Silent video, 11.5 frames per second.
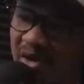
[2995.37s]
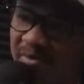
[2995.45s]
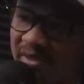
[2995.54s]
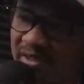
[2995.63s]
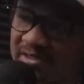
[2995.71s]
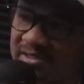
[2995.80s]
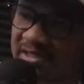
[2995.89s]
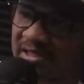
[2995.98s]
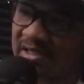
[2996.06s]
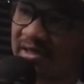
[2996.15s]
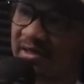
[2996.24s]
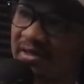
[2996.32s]
it's
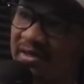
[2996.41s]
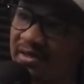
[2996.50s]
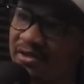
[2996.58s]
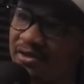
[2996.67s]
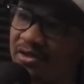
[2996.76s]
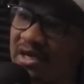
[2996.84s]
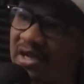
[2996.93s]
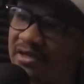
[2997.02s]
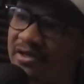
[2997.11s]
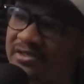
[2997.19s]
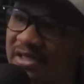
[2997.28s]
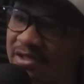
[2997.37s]

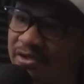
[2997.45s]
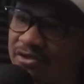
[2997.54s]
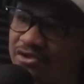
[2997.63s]
like you're